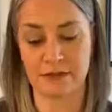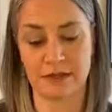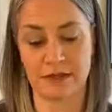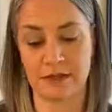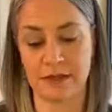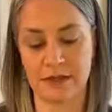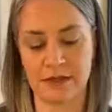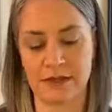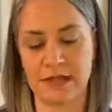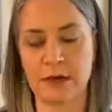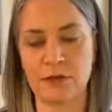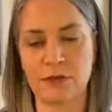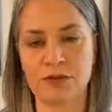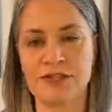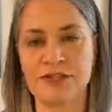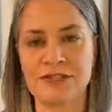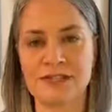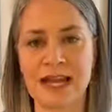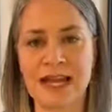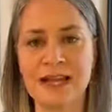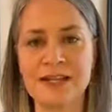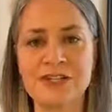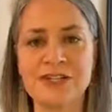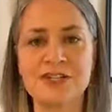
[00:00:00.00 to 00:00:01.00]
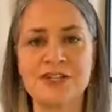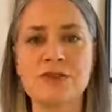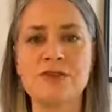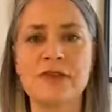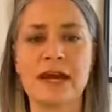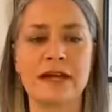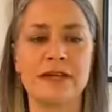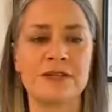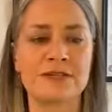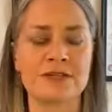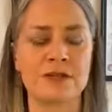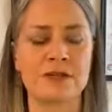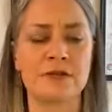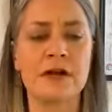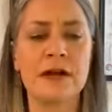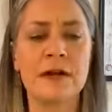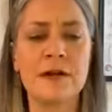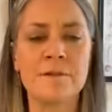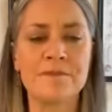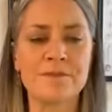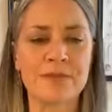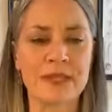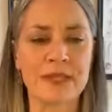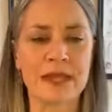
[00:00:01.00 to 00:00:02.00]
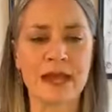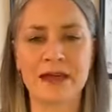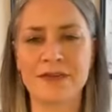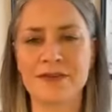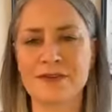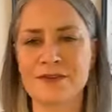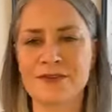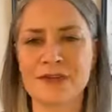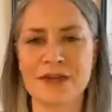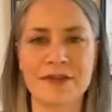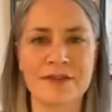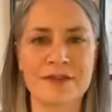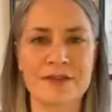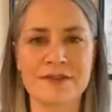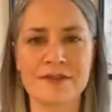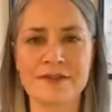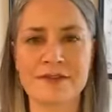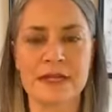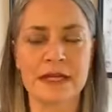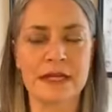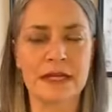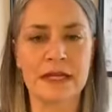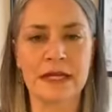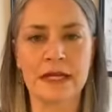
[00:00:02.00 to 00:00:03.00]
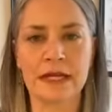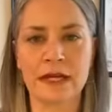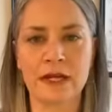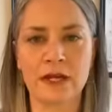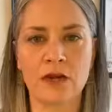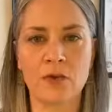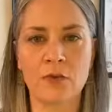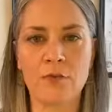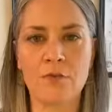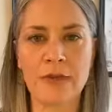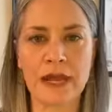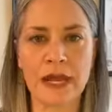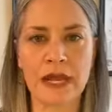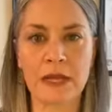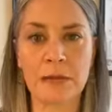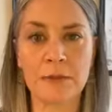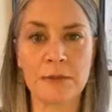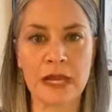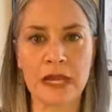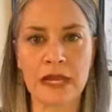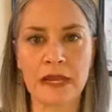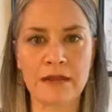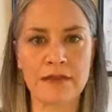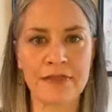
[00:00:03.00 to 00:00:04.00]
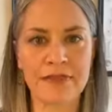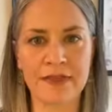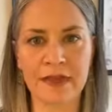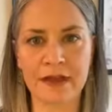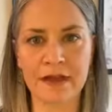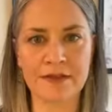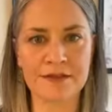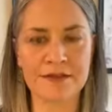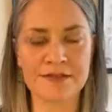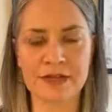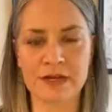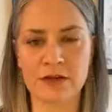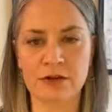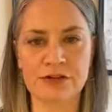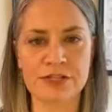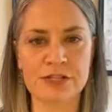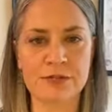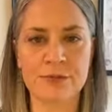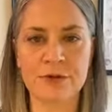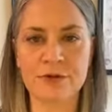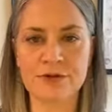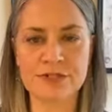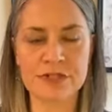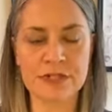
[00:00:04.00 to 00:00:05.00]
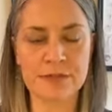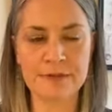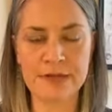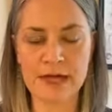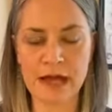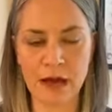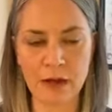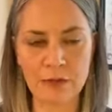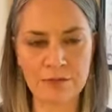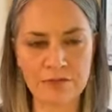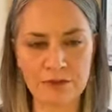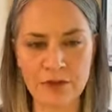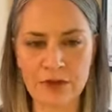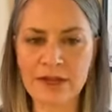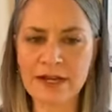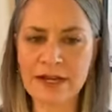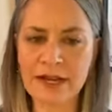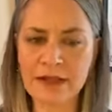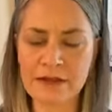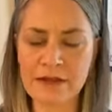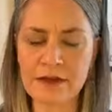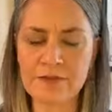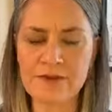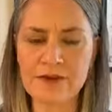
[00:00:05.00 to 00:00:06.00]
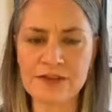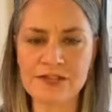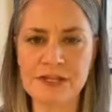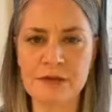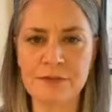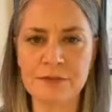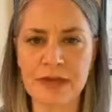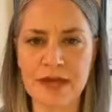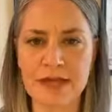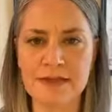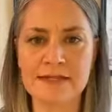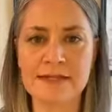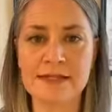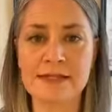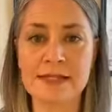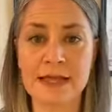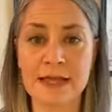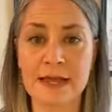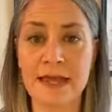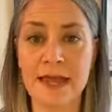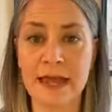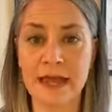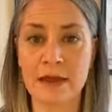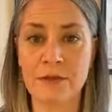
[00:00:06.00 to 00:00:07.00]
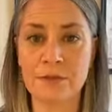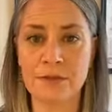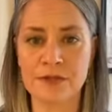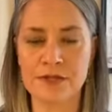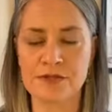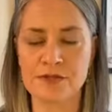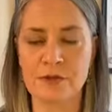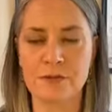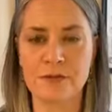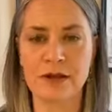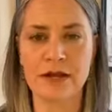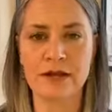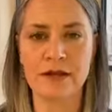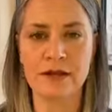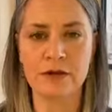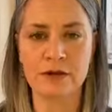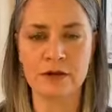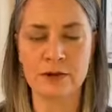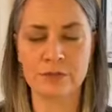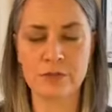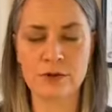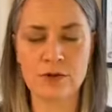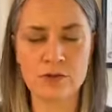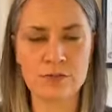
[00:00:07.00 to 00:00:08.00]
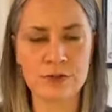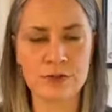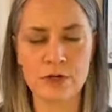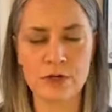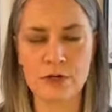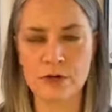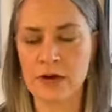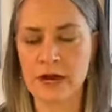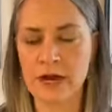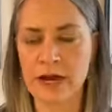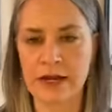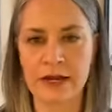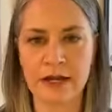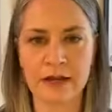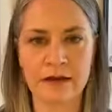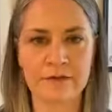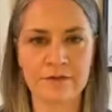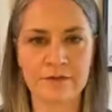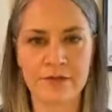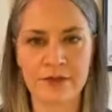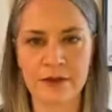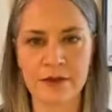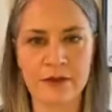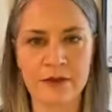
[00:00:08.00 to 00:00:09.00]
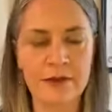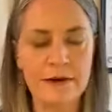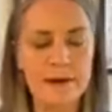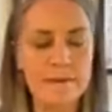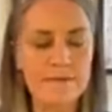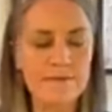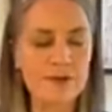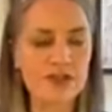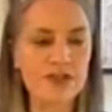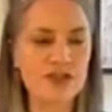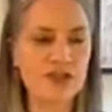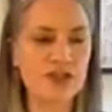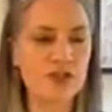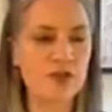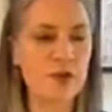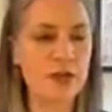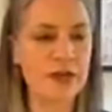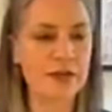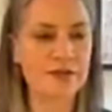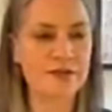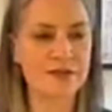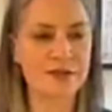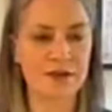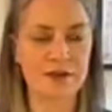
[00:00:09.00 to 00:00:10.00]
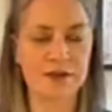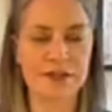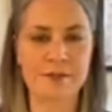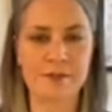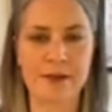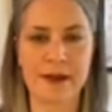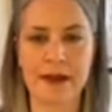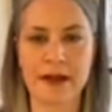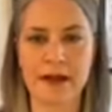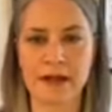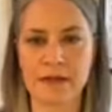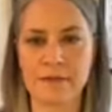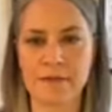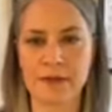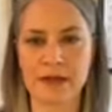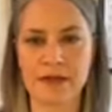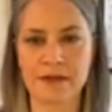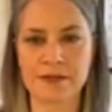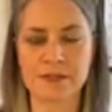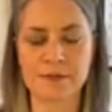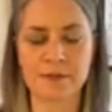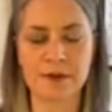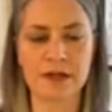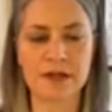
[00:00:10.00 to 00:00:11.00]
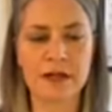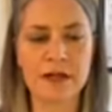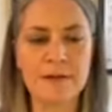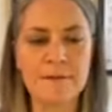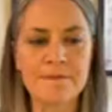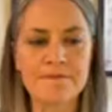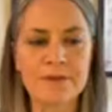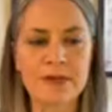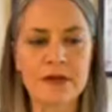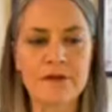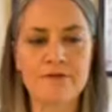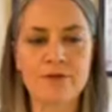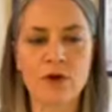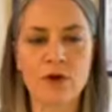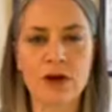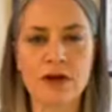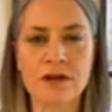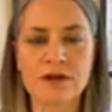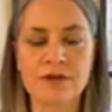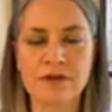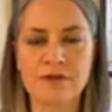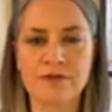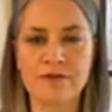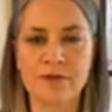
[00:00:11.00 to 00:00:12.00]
they were designed to do that. And so, yeah, there's all these, man-made things that are supposed to be helpful. And I think for some cases they can be. So I'm not here to poo-poo any of the shoe inserts by any means, but for